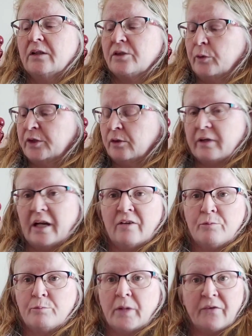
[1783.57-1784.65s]
so I don't
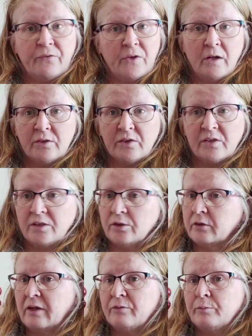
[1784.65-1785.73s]
have my floss, I
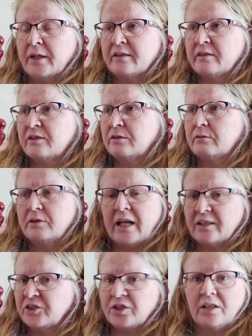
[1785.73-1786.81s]
don't have my
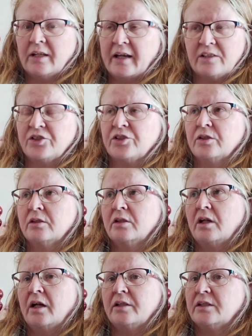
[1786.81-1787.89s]
stash collection,
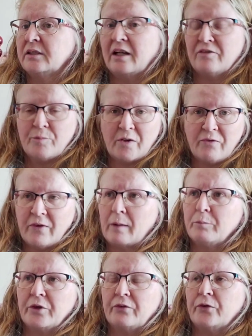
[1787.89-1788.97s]
I didn't have my
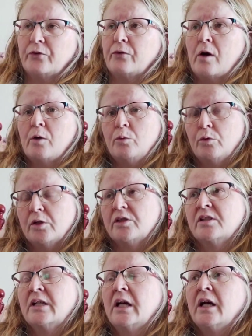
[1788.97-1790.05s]
fabric for
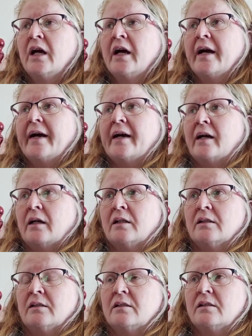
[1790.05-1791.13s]
Frogwarts,
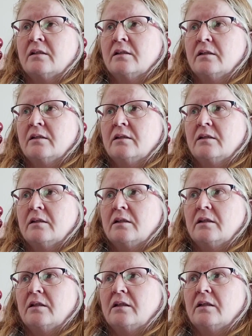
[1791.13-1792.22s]
and
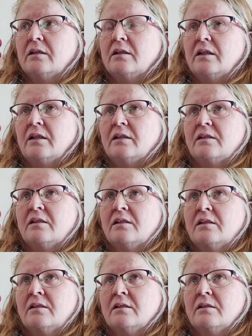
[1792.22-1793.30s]

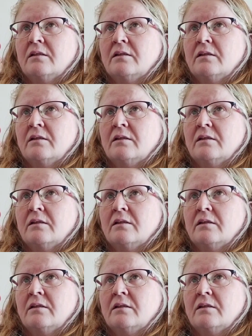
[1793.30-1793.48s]
it's